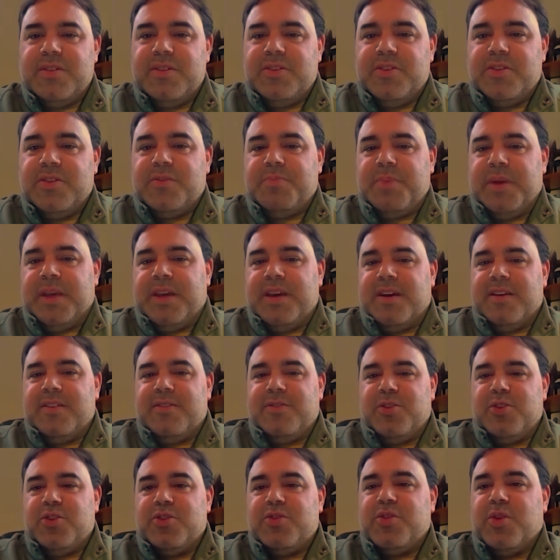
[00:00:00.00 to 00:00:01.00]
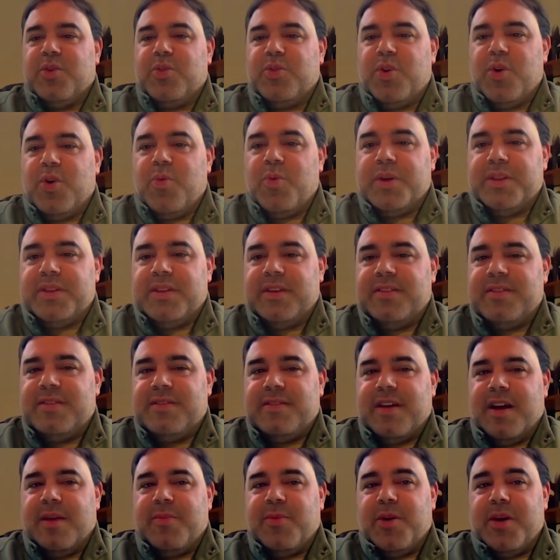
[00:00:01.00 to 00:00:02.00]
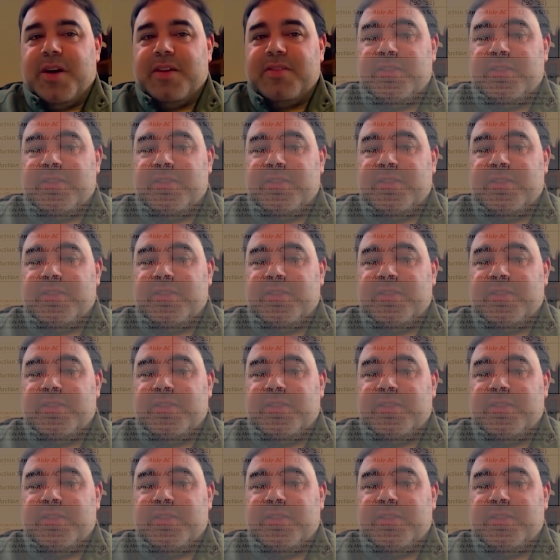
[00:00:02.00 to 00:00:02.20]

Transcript: just because you just don't know what this time around is